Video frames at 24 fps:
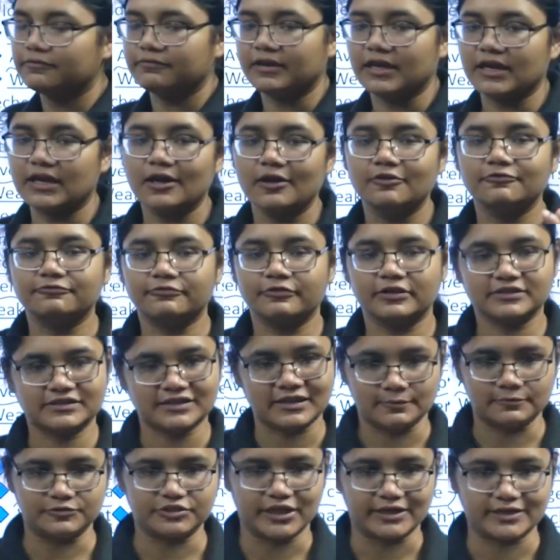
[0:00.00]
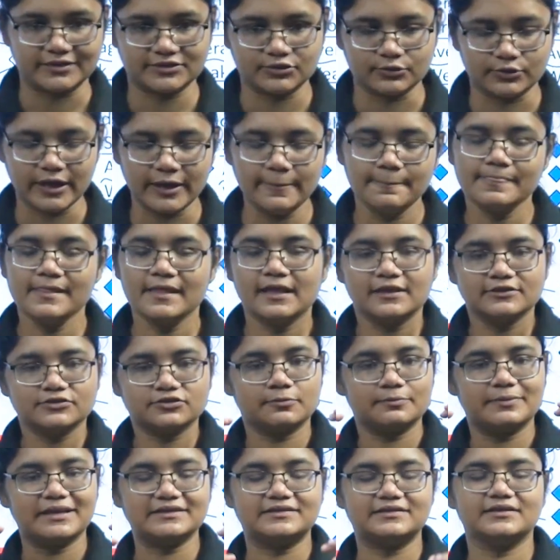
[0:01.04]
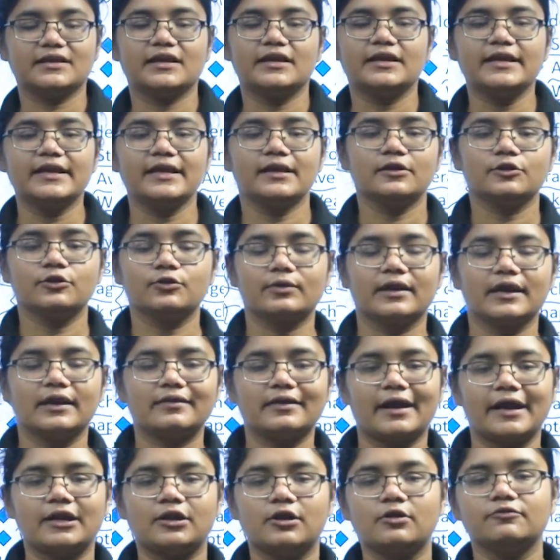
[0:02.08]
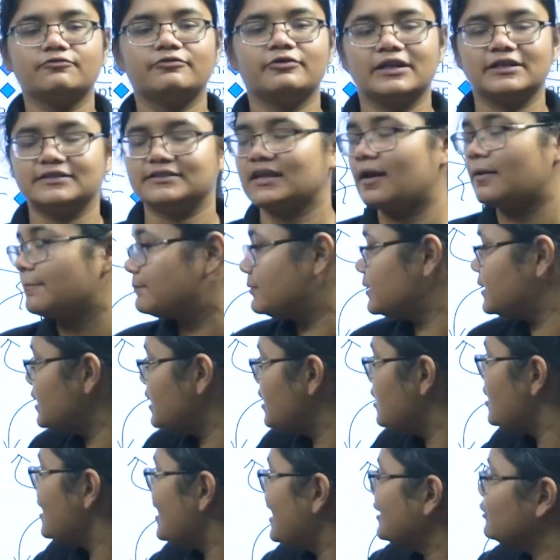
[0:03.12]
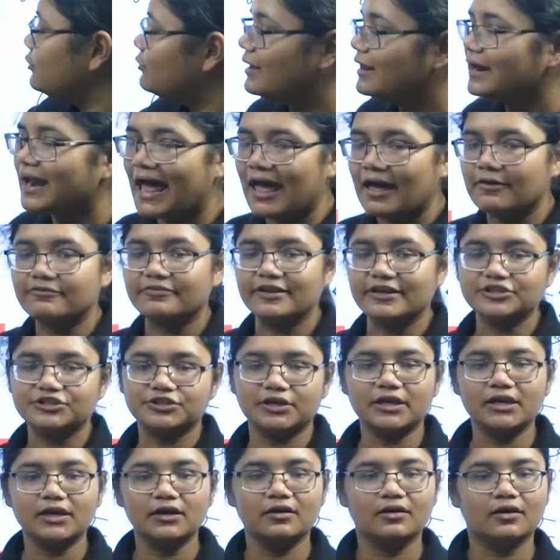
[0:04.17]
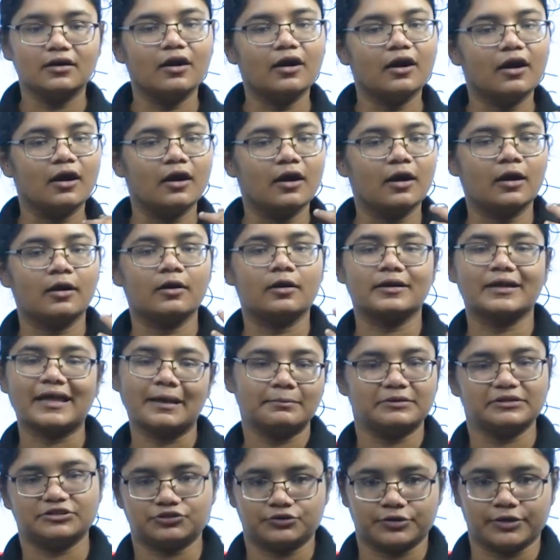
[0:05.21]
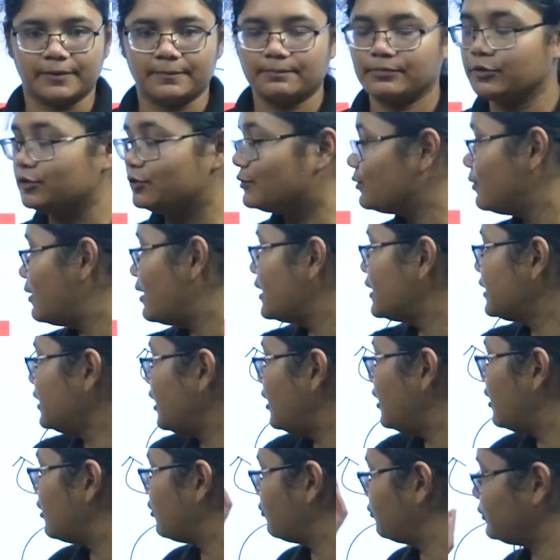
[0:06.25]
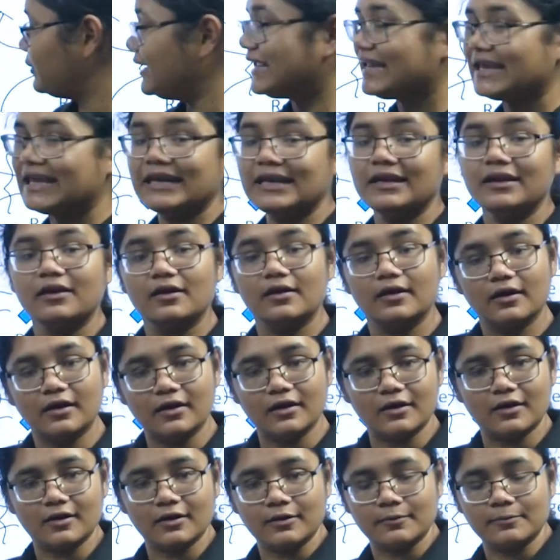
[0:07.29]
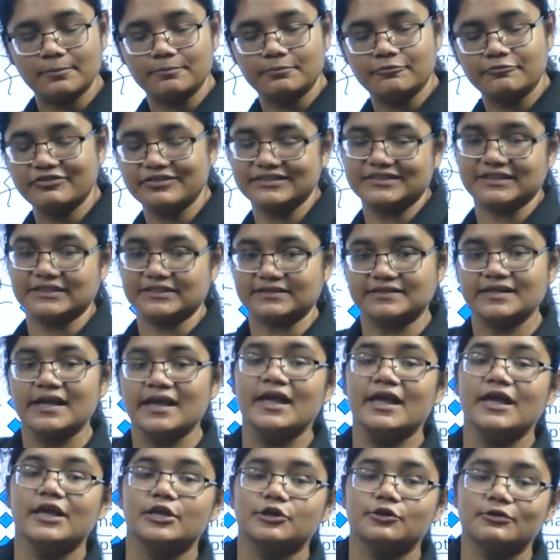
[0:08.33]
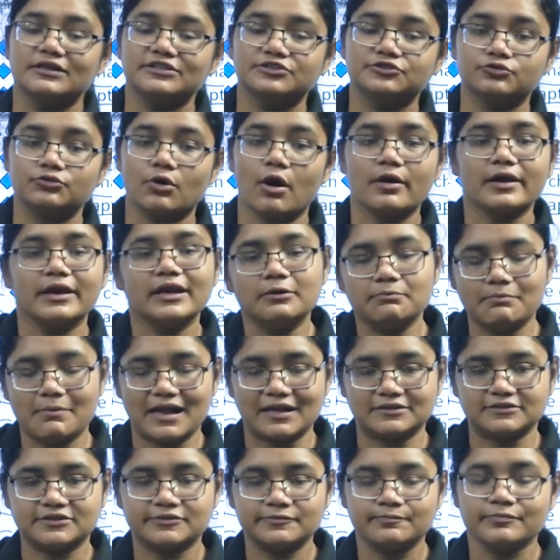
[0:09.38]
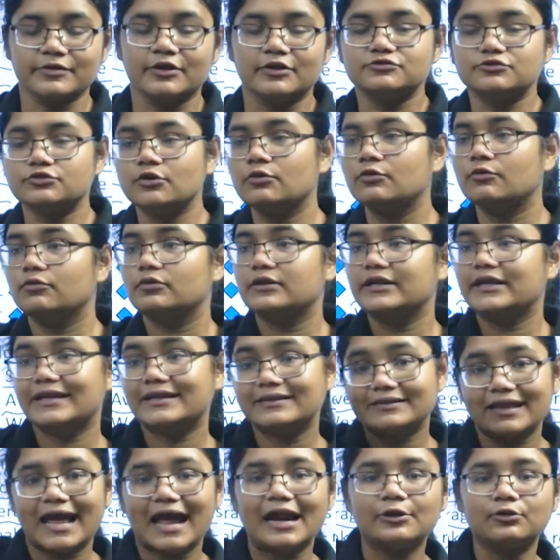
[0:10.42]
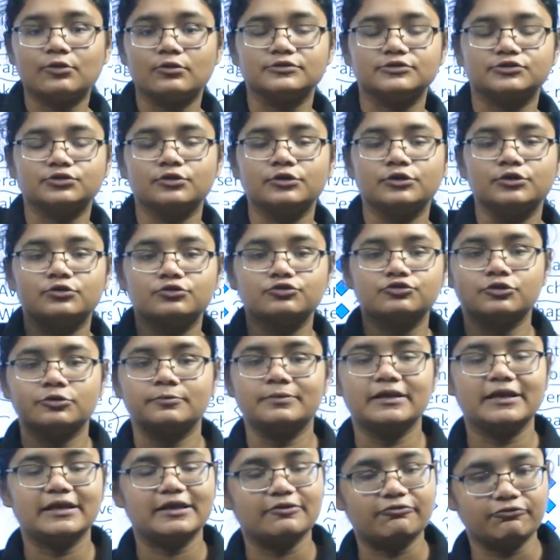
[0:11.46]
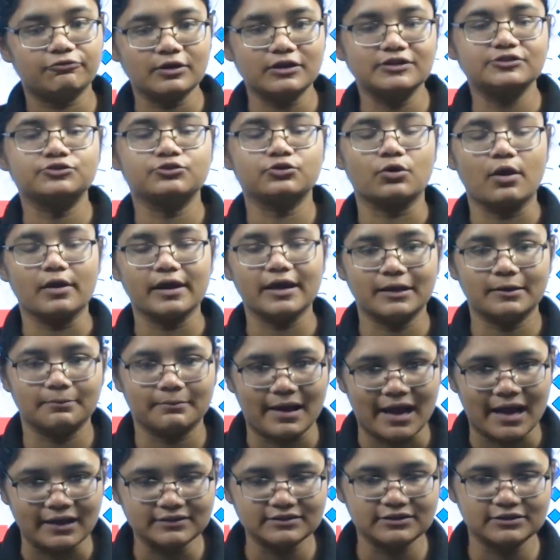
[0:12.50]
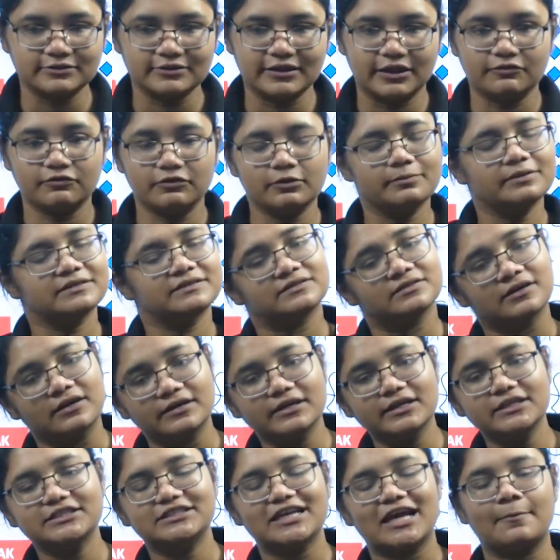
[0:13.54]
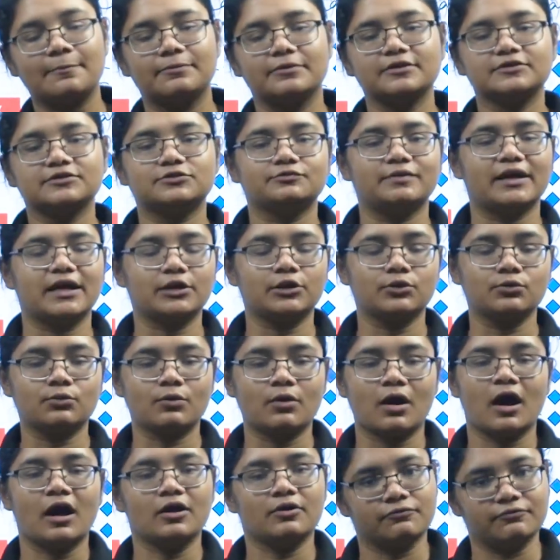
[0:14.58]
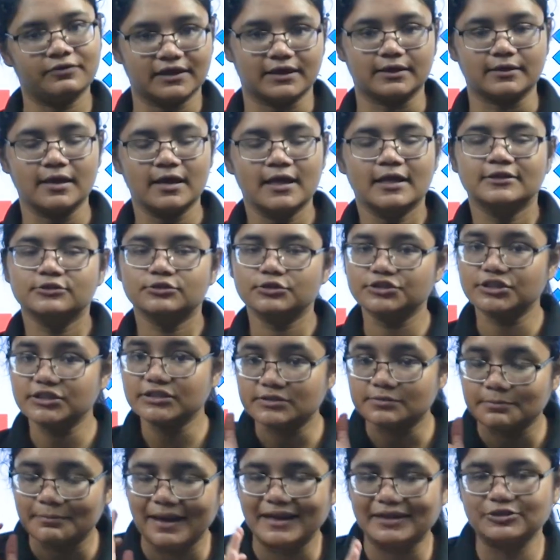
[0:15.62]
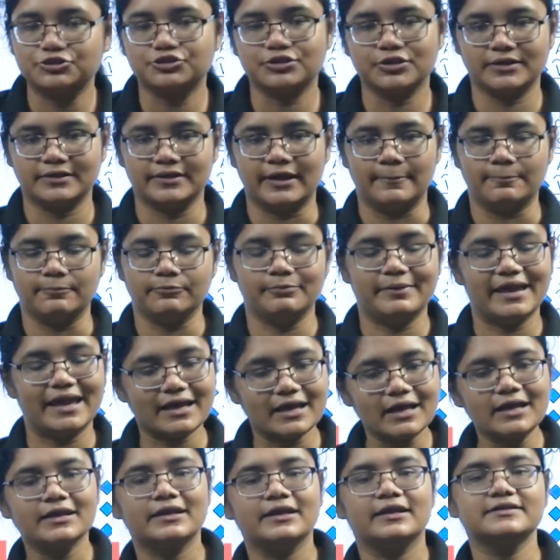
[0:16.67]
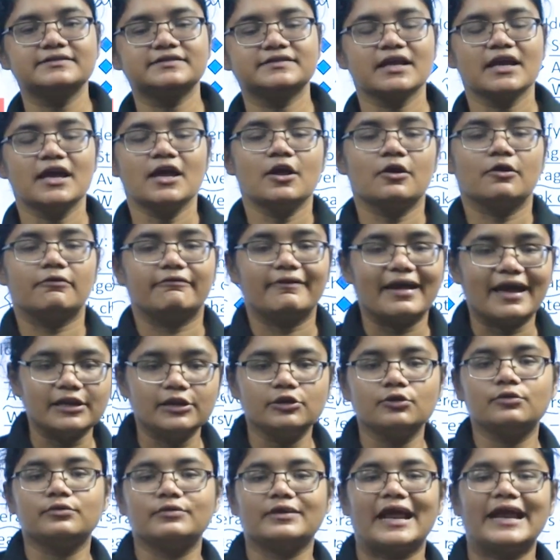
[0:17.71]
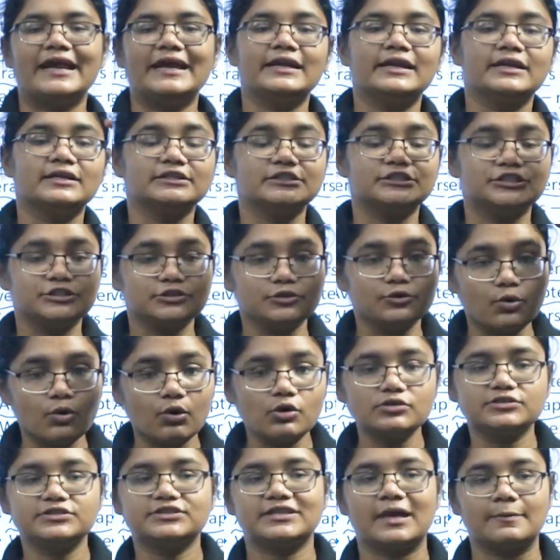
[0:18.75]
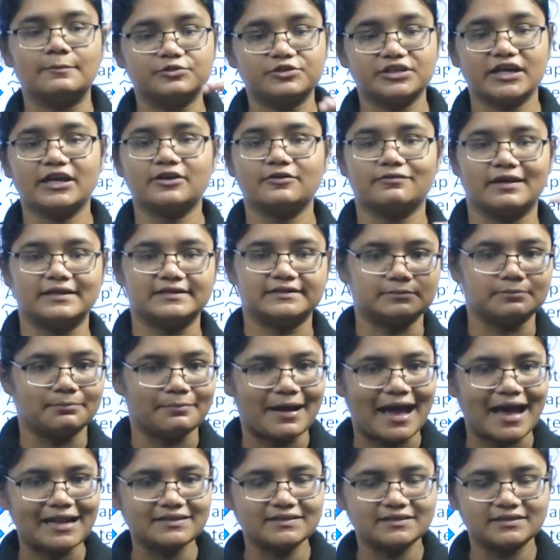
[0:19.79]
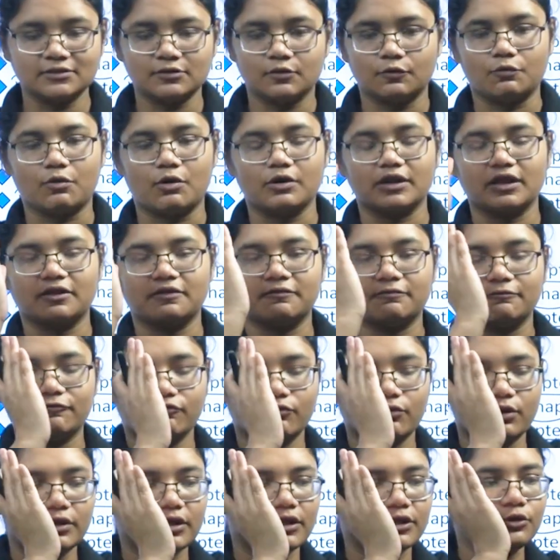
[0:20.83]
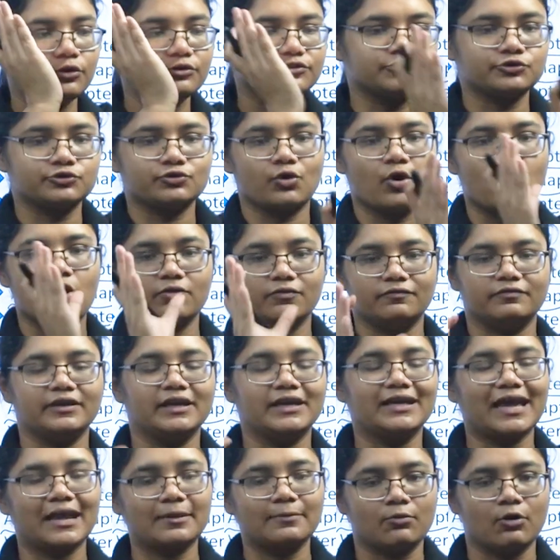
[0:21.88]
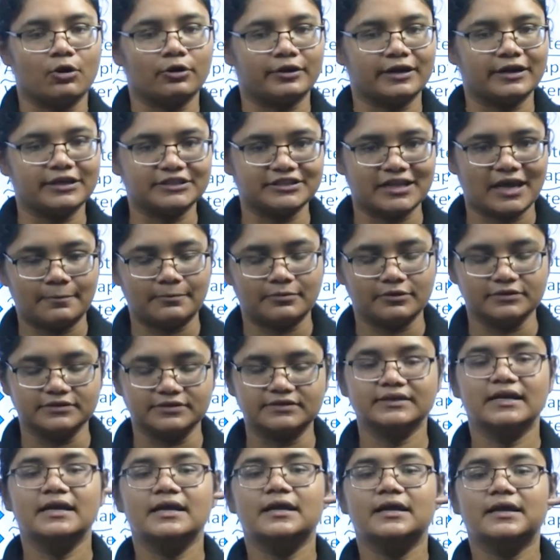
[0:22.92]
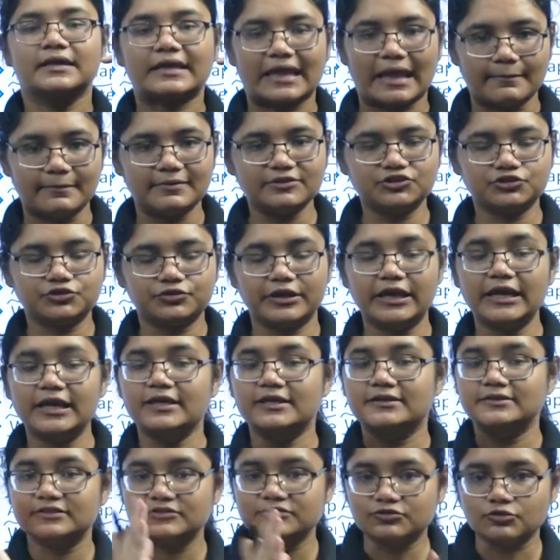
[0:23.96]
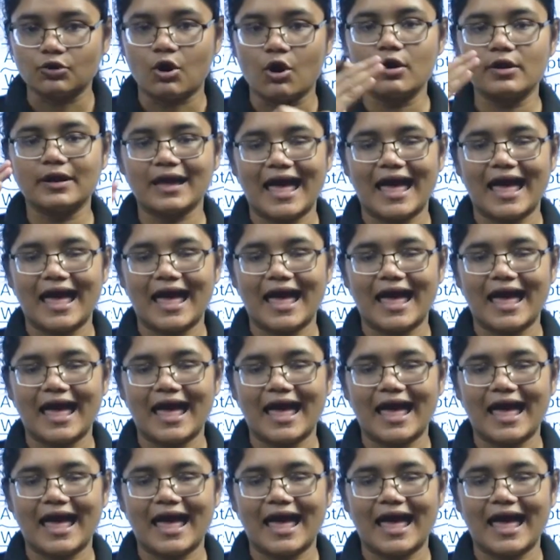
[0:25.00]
weak for subjects, okay? So basically you can write down, for example, you are average in chemistry, you are weak in physics, you are strong in maths. So in that also, you should be, if you are strong in maths, there will be certain chapters where you are weak. So just mention them, make a list where you write, go subject wise, maths, what are your strong, weak and moderate chapters, chemistry, strong,